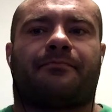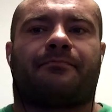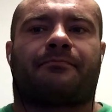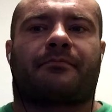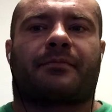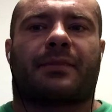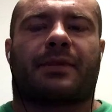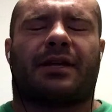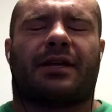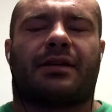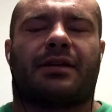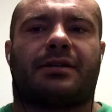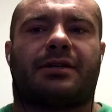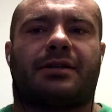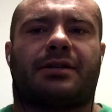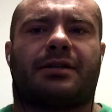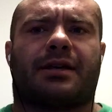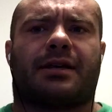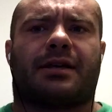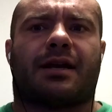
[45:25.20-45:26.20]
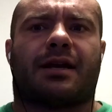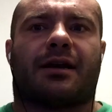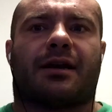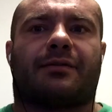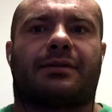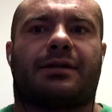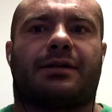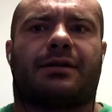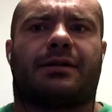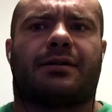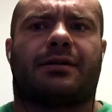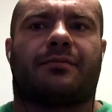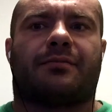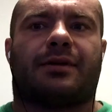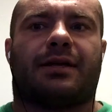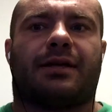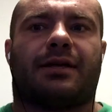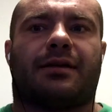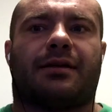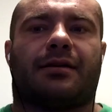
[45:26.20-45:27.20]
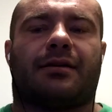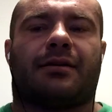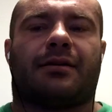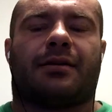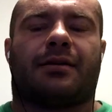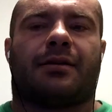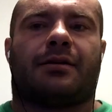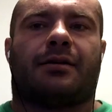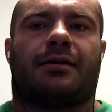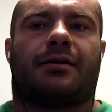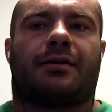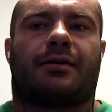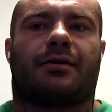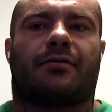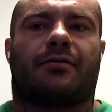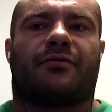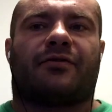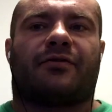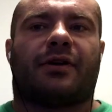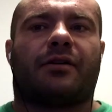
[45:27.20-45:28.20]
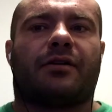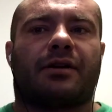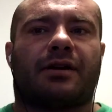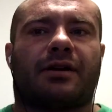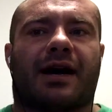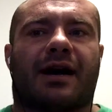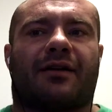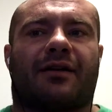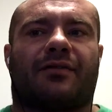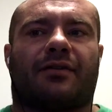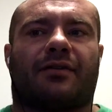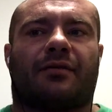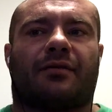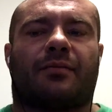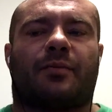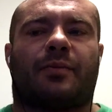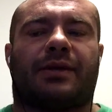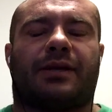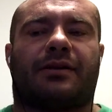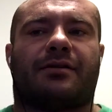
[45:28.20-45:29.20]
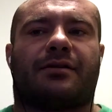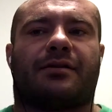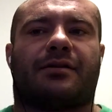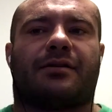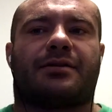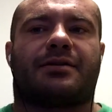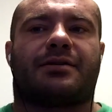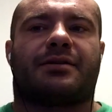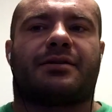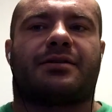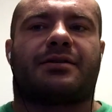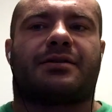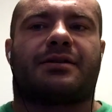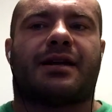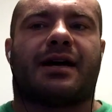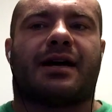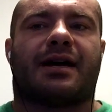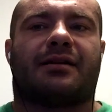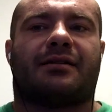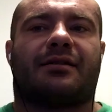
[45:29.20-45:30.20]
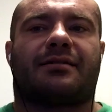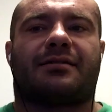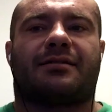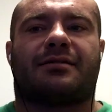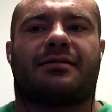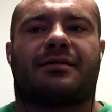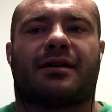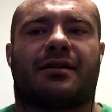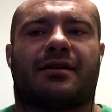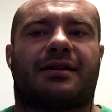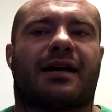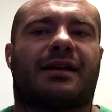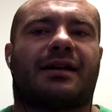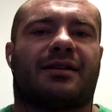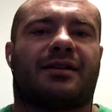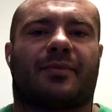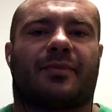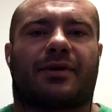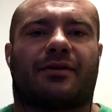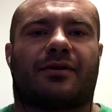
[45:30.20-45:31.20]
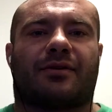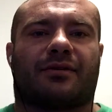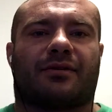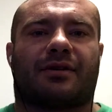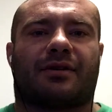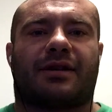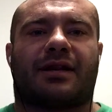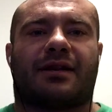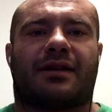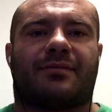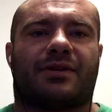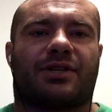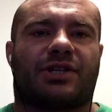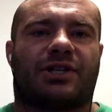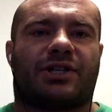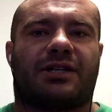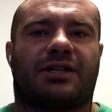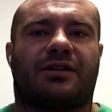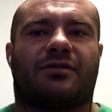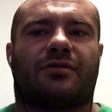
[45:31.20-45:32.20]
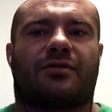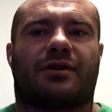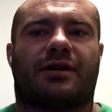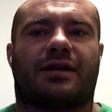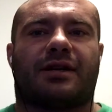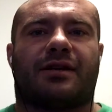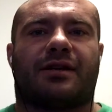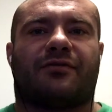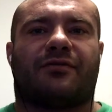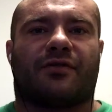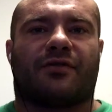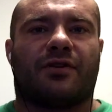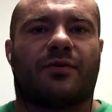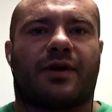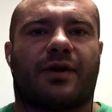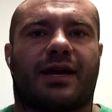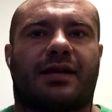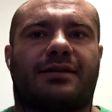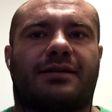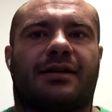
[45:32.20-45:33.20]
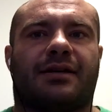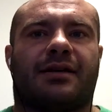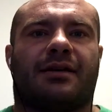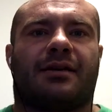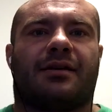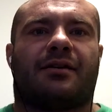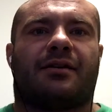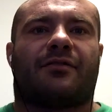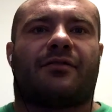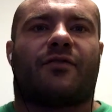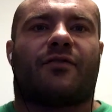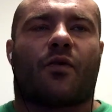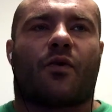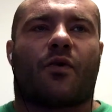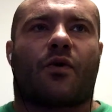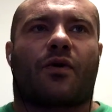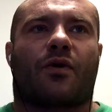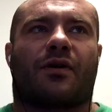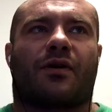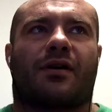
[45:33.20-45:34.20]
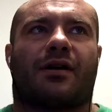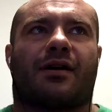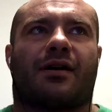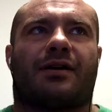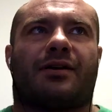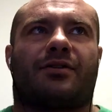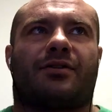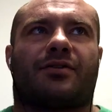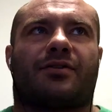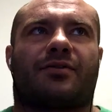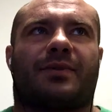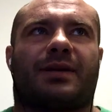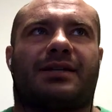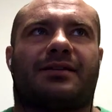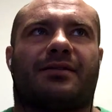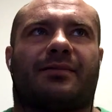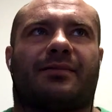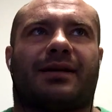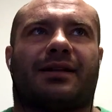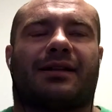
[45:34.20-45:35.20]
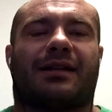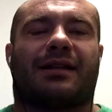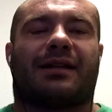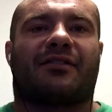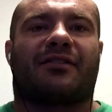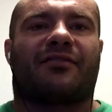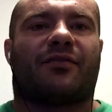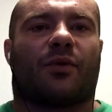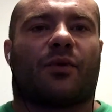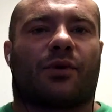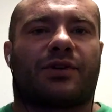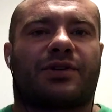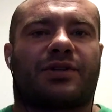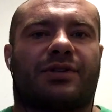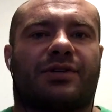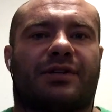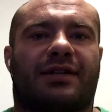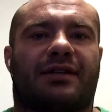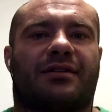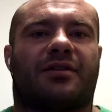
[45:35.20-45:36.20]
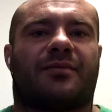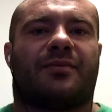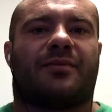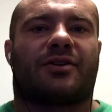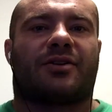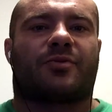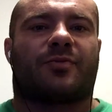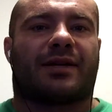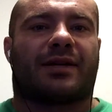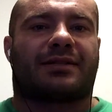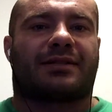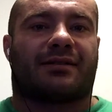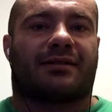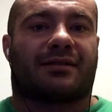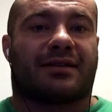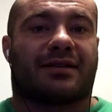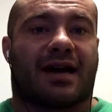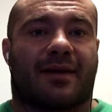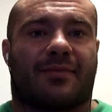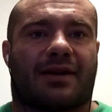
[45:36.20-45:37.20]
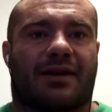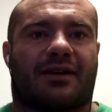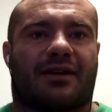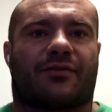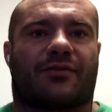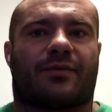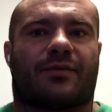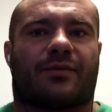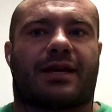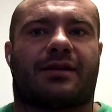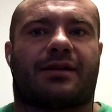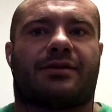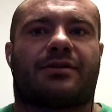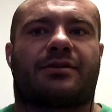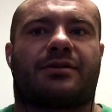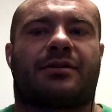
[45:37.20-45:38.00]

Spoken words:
In addition, that novelty can be, very novel because it's not typical in any machine or any free weight for there to be a lot of force needed to be expressed at the top end of a range.